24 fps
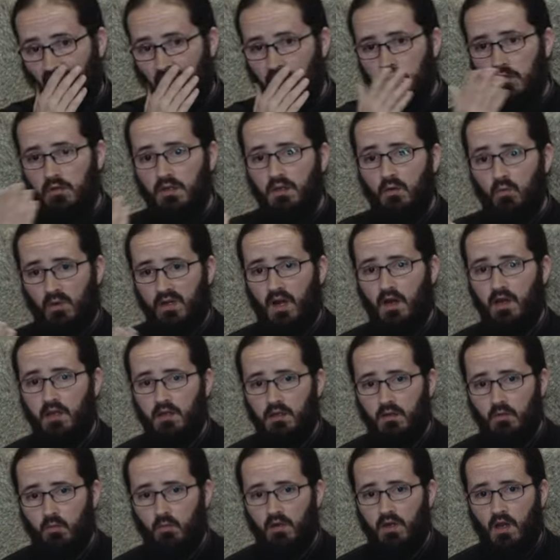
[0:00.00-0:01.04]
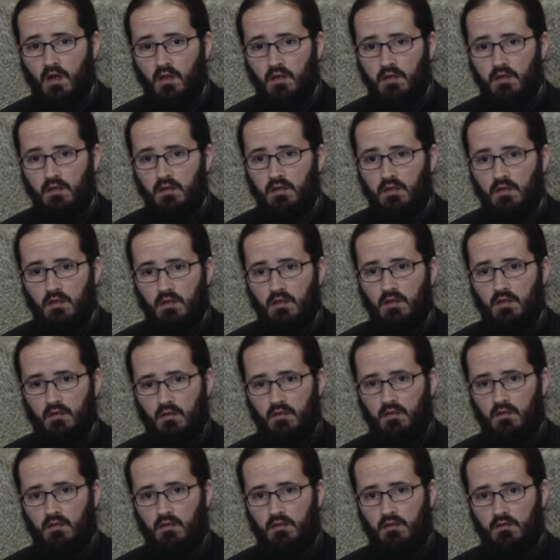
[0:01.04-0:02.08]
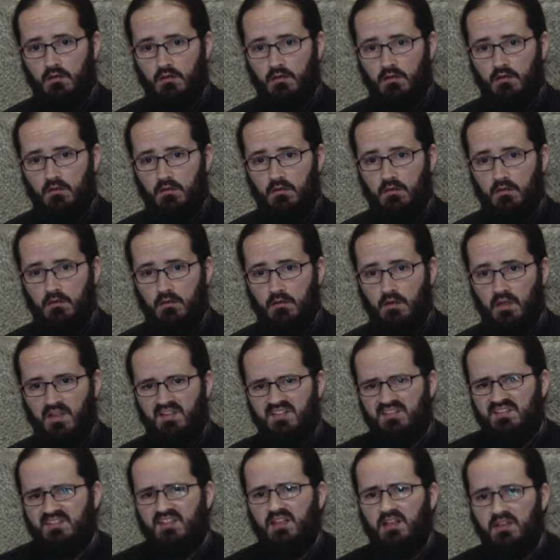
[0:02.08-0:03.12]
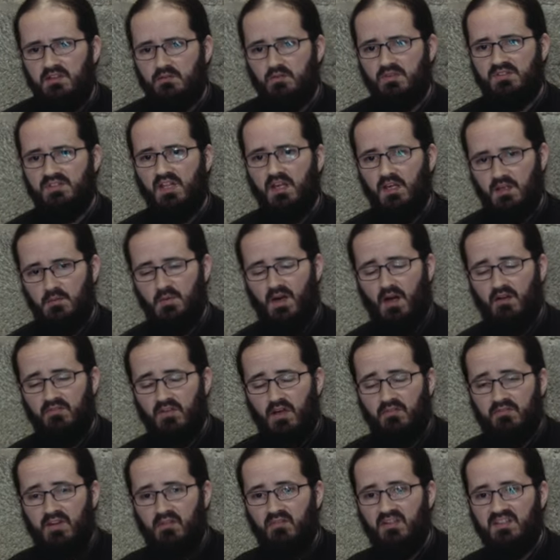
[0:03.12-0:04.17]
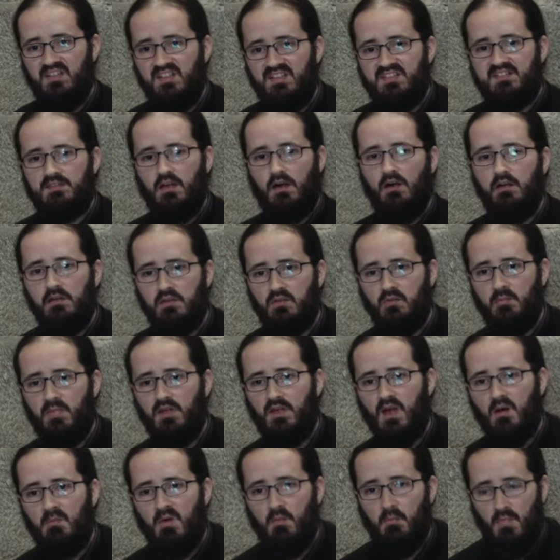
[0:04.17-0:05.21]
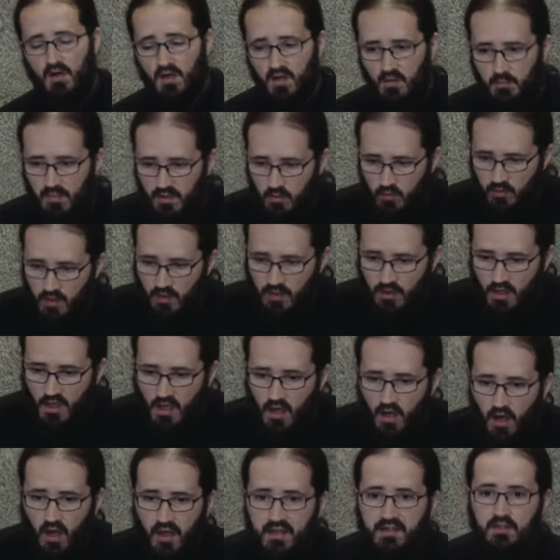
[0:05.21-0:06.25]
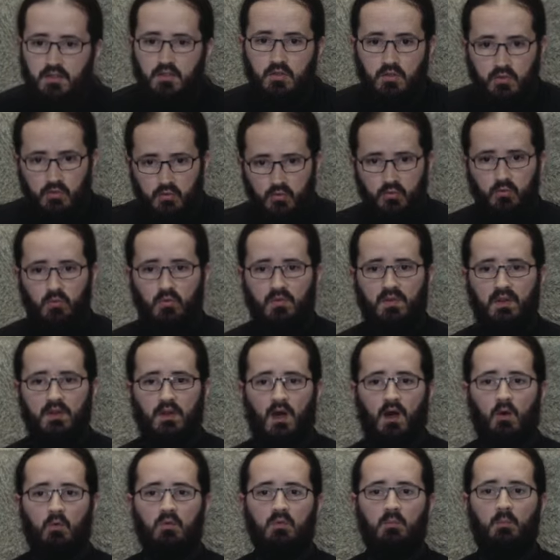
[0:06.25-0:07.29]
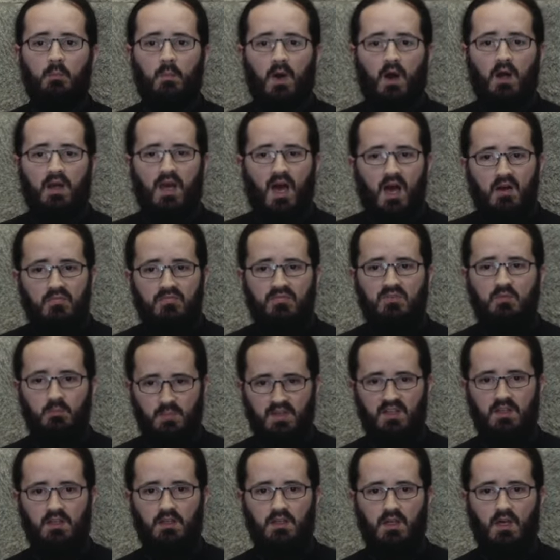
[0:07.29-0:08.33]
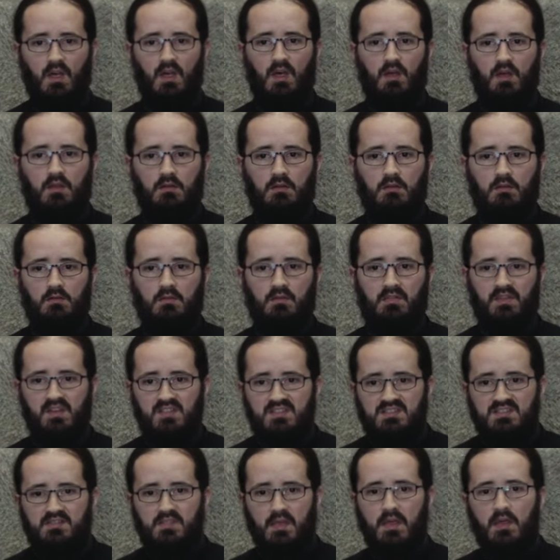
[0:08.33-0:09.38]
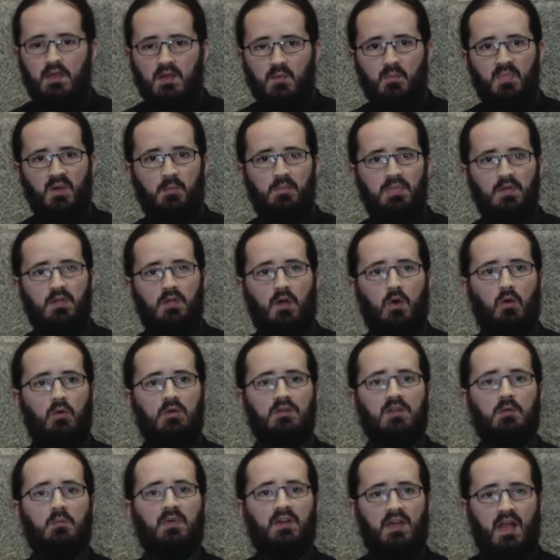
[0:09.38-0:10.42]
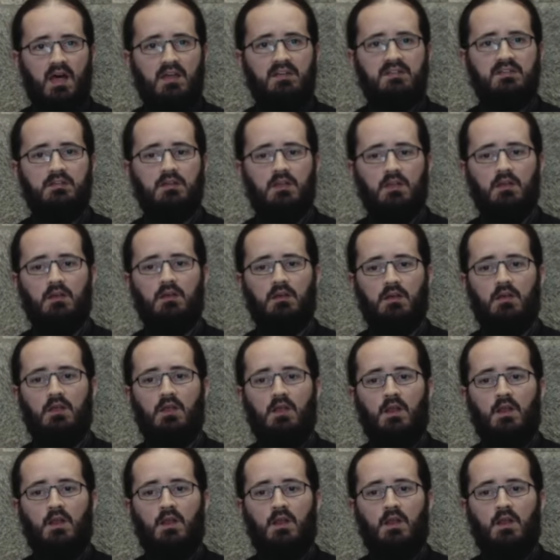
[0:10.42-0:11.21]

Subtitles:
You know, when I, it's silly to say, but I've never decided to become a monk, but when I knew that I have to be this thing people call the monastic,